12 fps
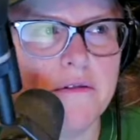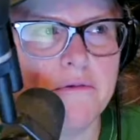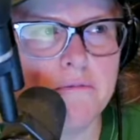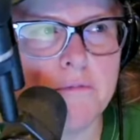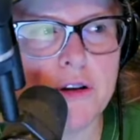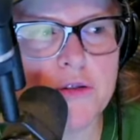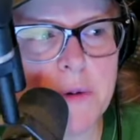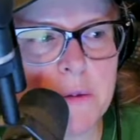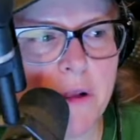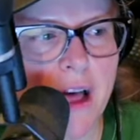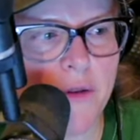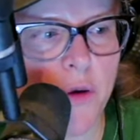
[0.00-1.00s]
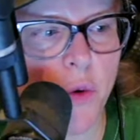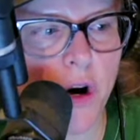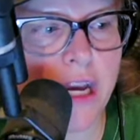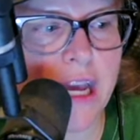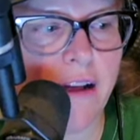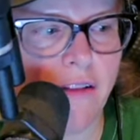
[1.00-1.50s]
most people have a
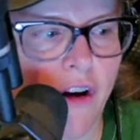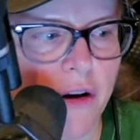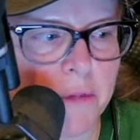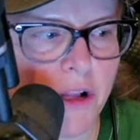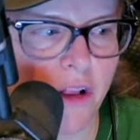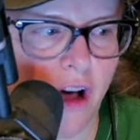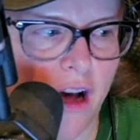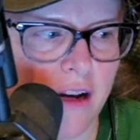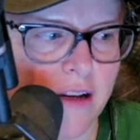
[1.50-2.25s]
working alarm clock.